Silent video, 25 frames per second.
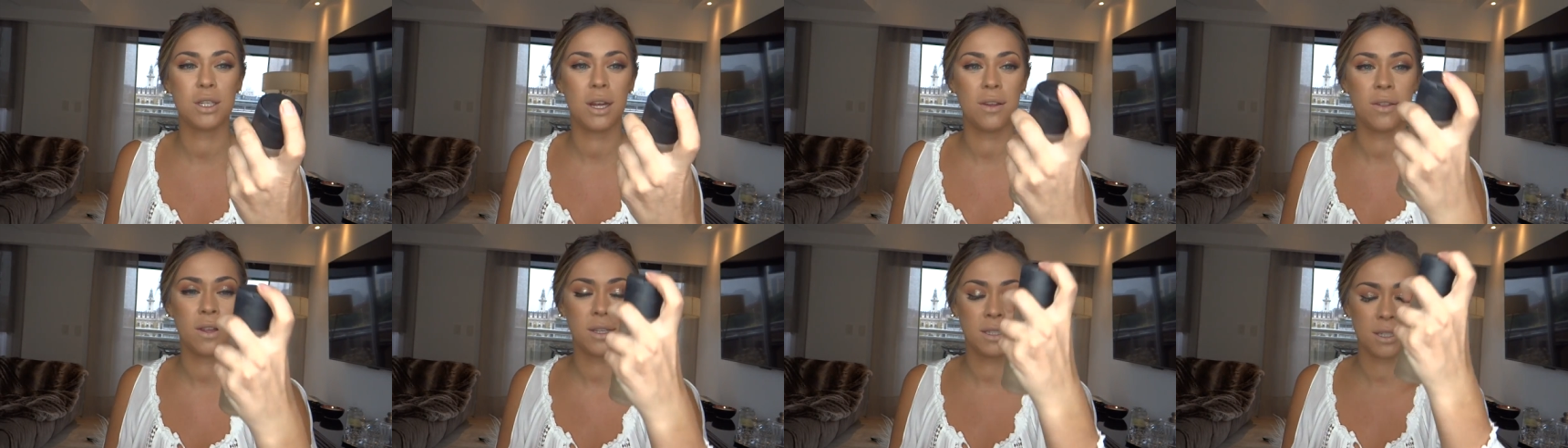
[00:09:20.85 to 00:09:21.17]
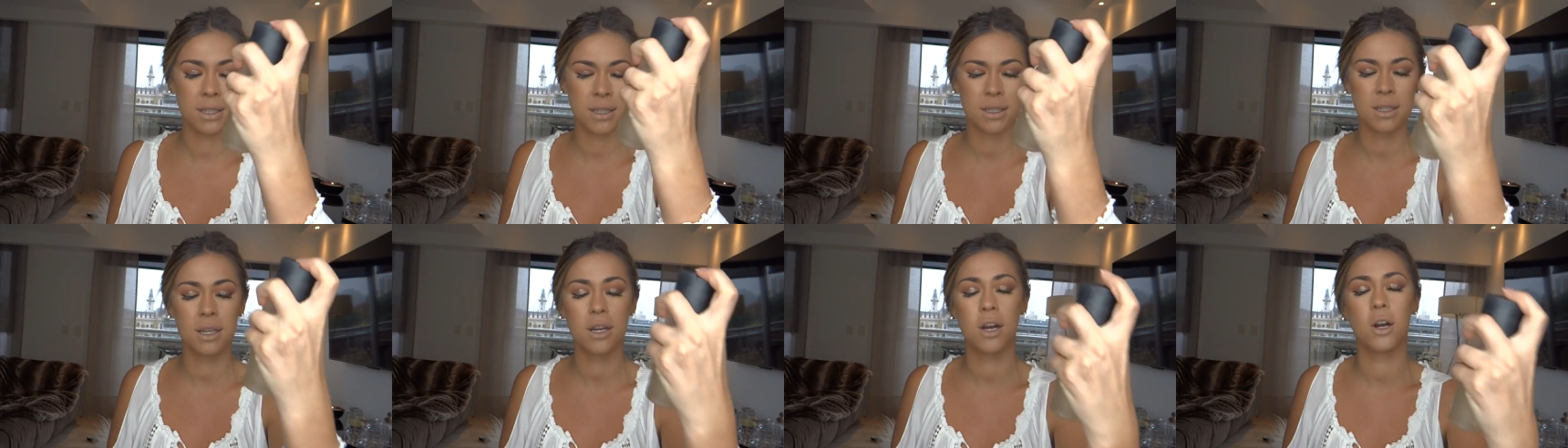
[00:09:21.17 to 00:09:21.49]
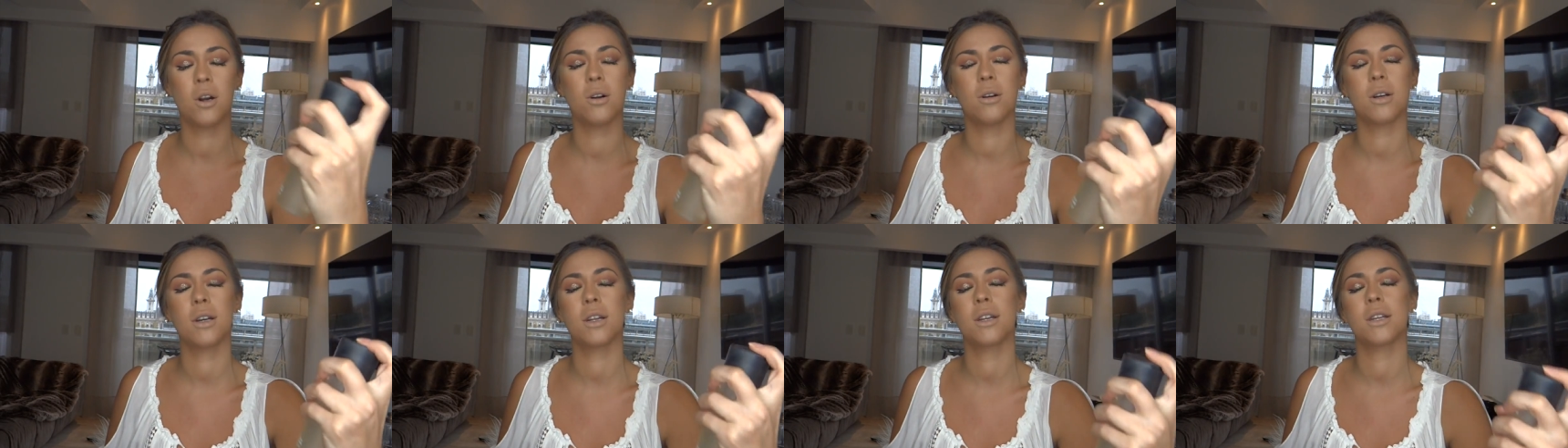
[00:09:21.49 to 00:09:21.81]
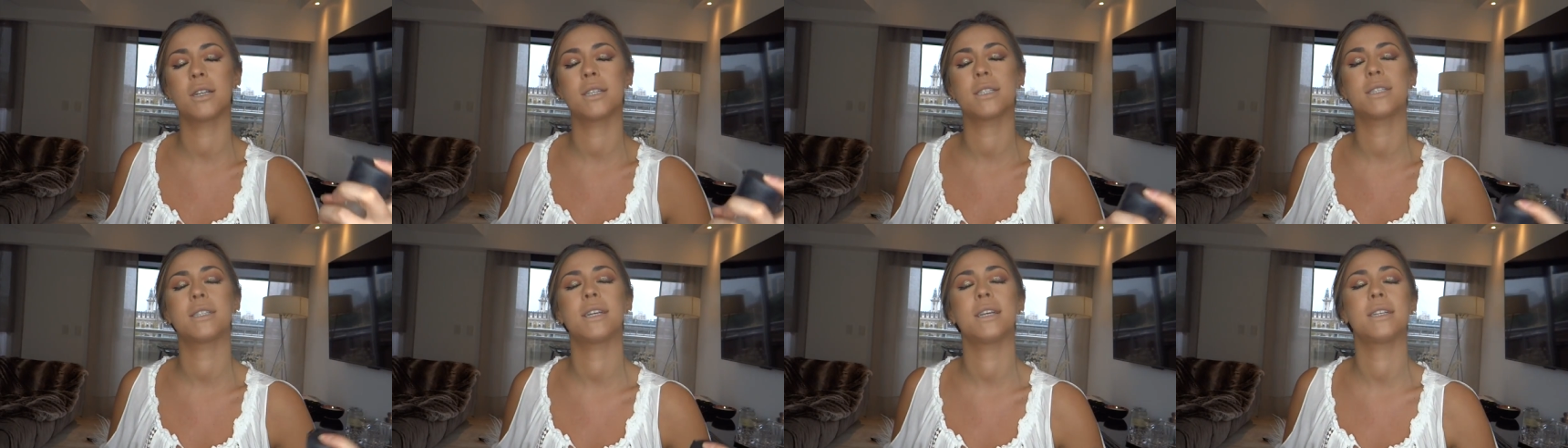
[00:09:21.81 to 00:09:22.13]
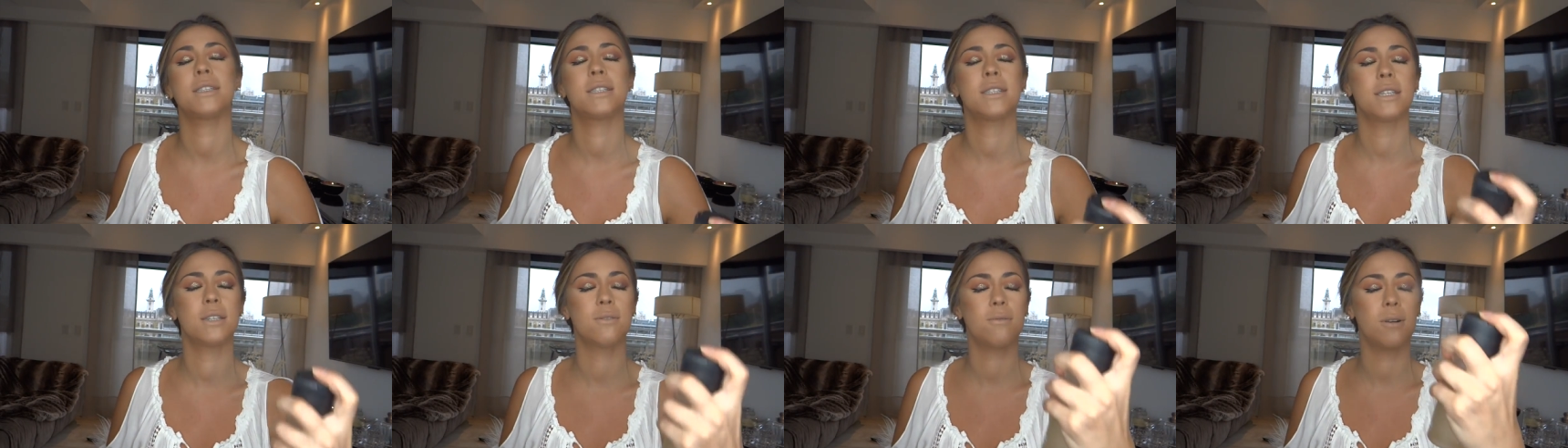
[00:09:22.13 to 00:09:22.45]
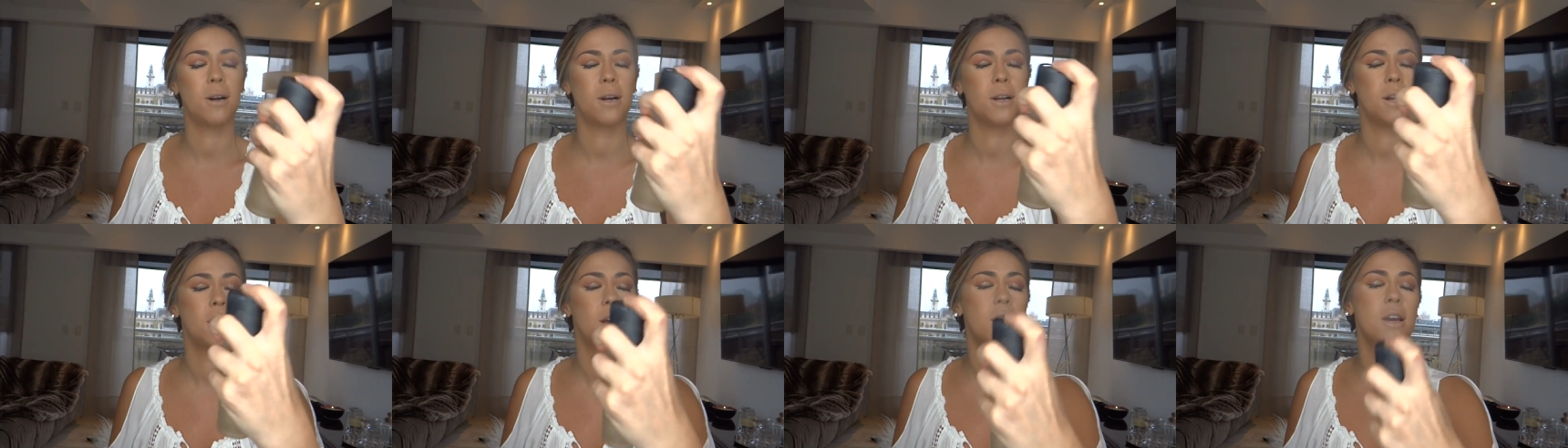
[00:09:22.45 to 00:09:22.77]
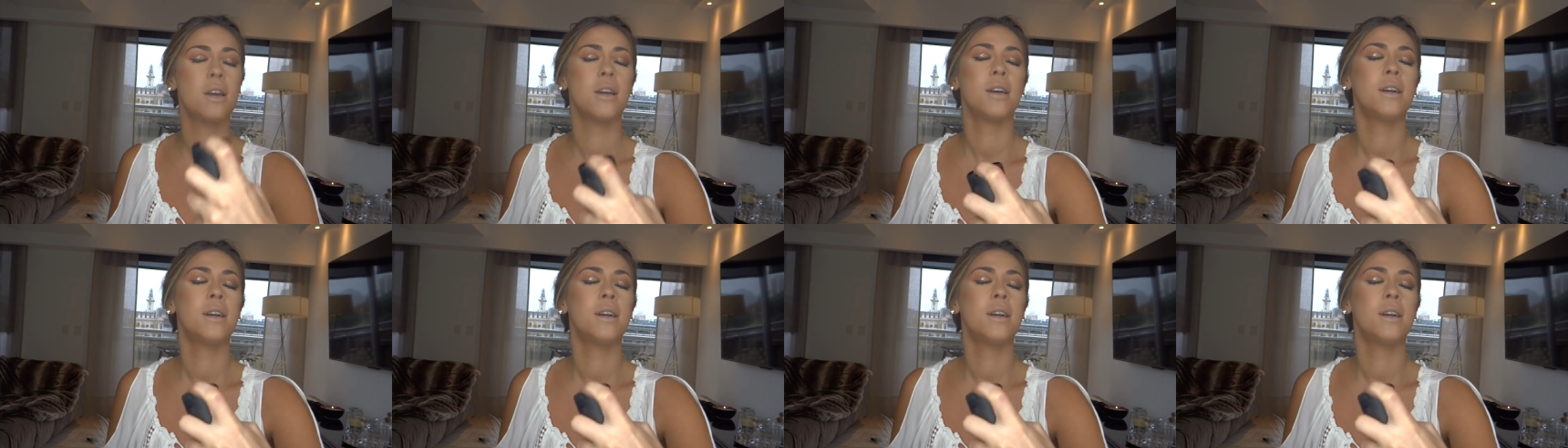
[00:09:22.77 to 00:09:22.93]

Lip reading: Now this is the coconut scented one,